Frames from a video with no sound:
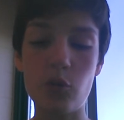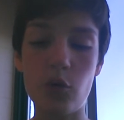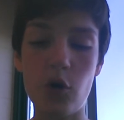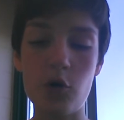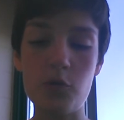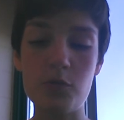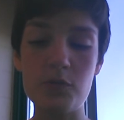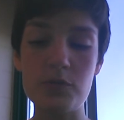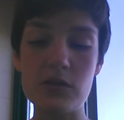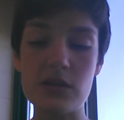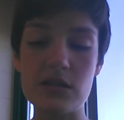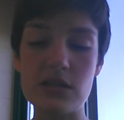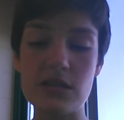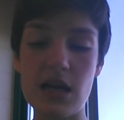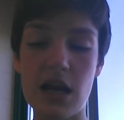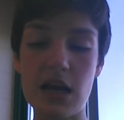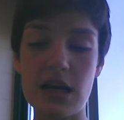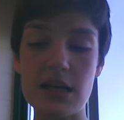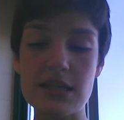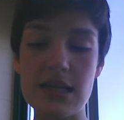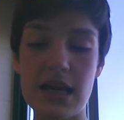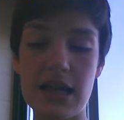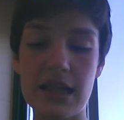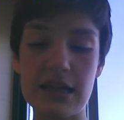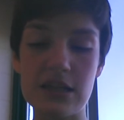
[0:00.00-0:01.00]
the ropes and
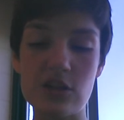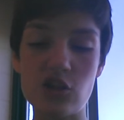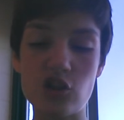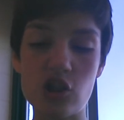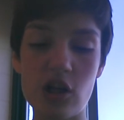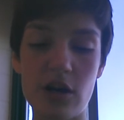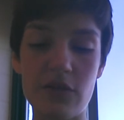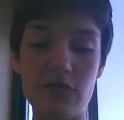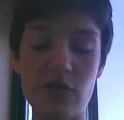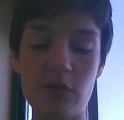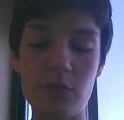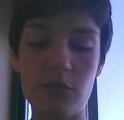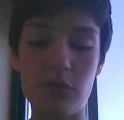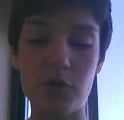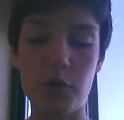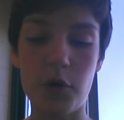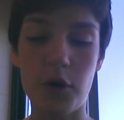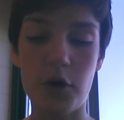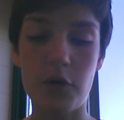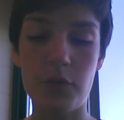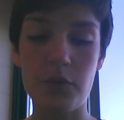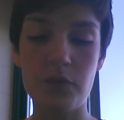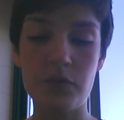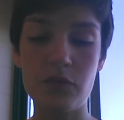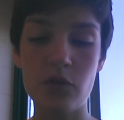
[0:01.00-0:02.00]
Donatelli shoved him
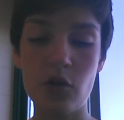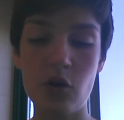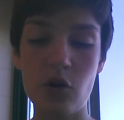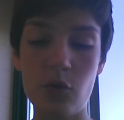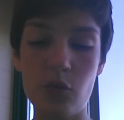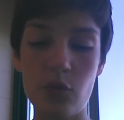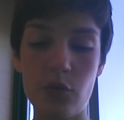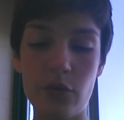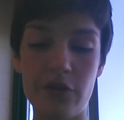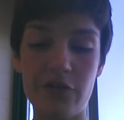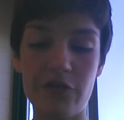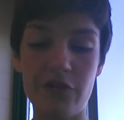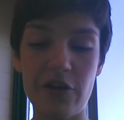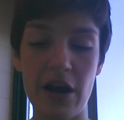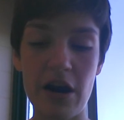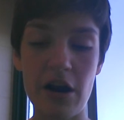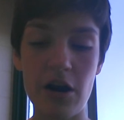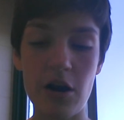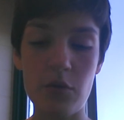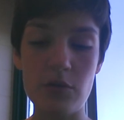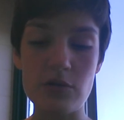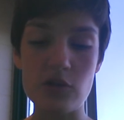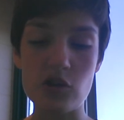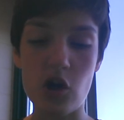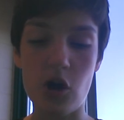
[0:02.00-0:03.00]
through.
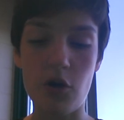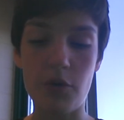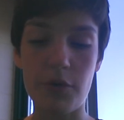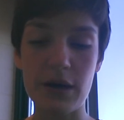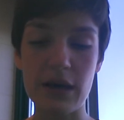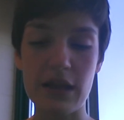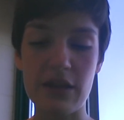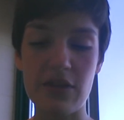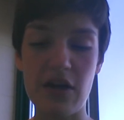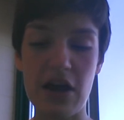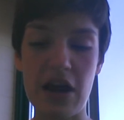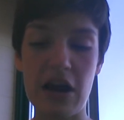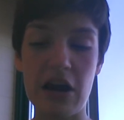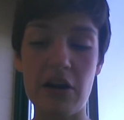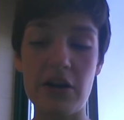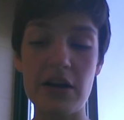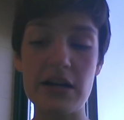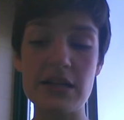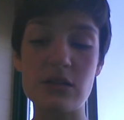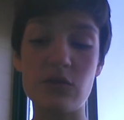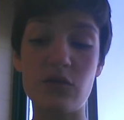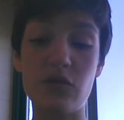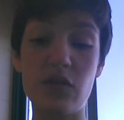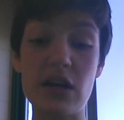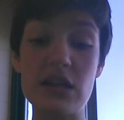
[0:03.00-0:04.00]
Rivera was already there,
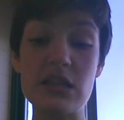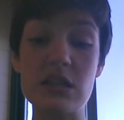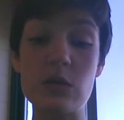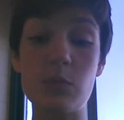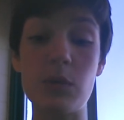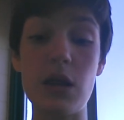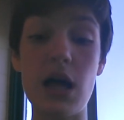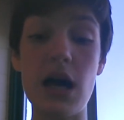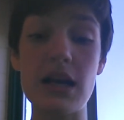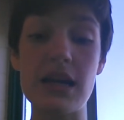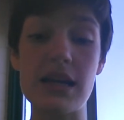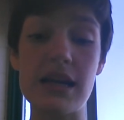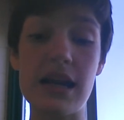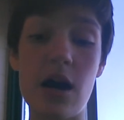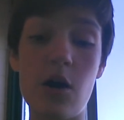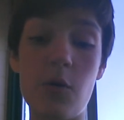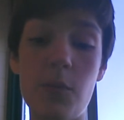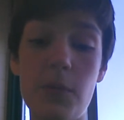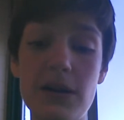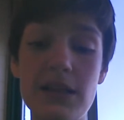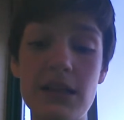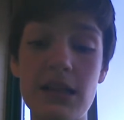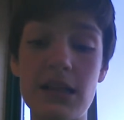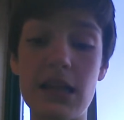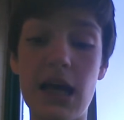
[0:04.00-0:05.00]
his face blotted out by